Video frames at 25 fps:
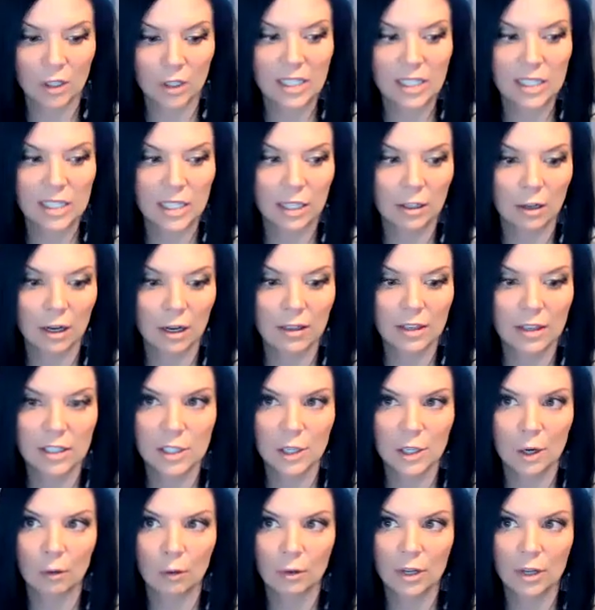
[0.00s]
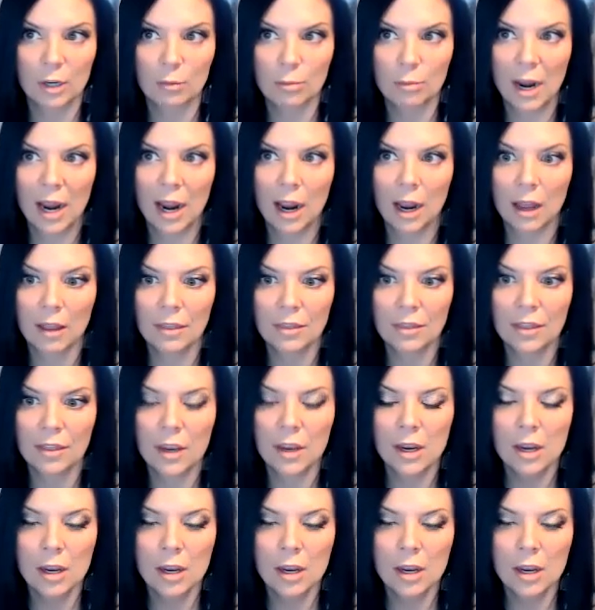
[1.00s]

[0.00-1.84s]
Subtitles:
or considering this career path,